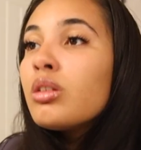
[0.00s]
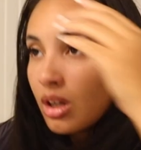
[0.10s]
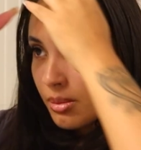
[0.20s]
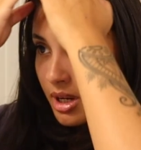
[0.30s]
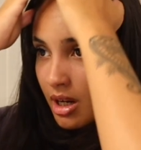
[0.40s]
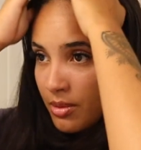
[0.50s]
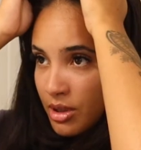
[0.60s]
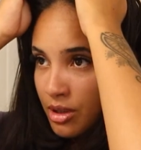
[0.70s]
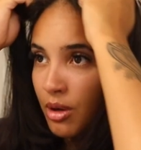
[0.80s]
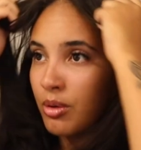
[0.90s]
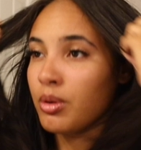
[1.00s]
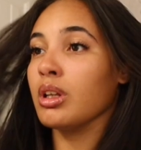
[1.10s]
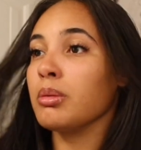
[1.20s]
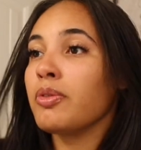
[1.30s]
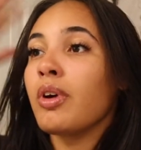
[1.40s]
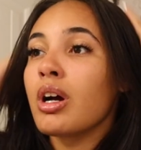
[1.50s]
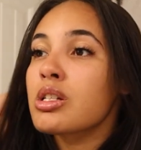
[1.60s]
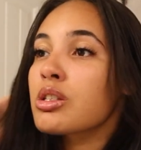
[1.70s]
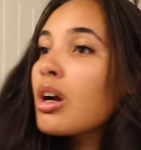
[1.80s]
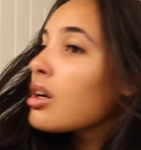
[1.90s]
Y'all, my hair was so oily before I
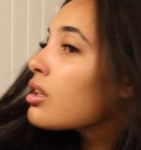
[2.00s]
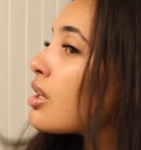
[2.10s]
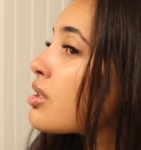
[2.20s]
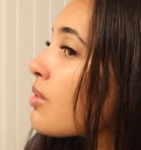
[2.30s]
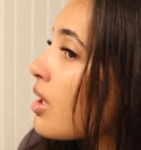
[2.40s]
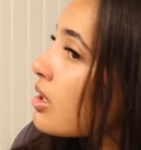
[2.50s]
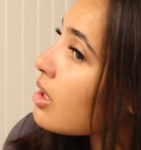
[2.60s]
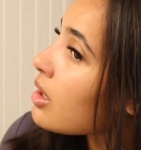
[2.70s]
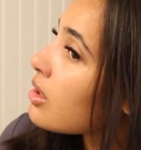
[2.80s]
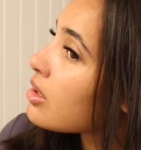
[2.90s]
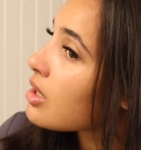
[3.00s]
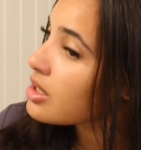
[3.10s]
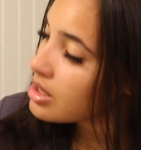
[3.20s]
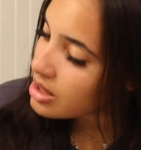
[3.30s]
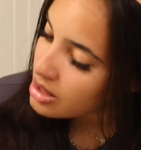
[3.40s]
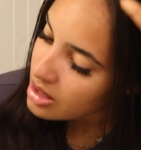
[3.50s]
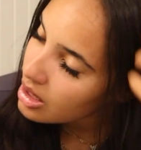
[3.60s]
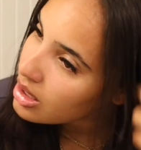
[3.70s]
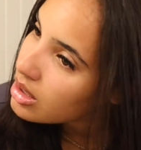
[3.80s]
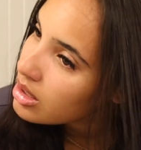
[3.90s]
started. That's why it's like, looks like it's
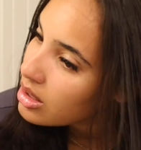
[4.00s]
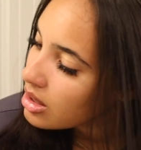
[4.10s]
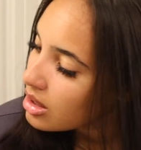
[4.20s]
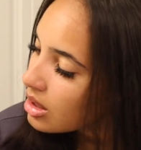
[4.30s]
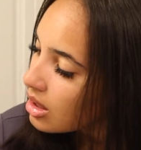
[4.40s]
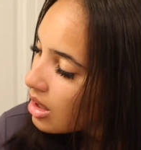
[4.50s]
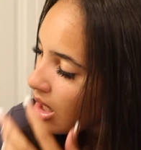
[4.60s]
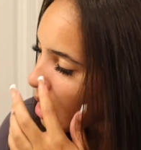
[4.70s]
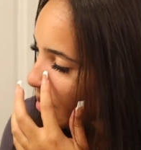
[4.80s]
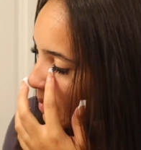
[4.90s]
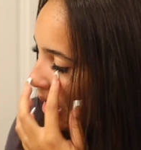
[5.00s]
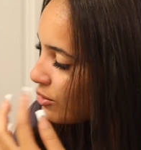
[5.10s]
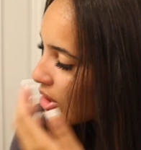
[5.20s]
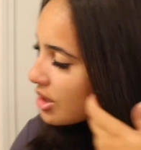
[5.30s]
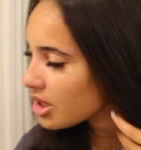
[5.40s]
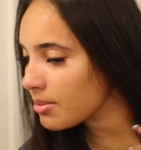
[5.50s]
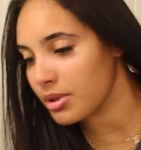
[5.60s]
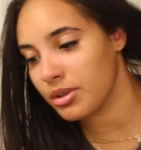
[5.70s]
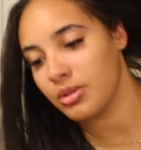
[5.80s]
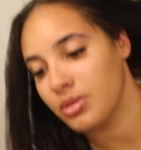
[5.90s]
sticking. Oh, I do have dry
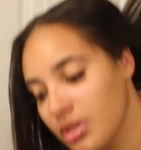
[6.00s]
shampoo.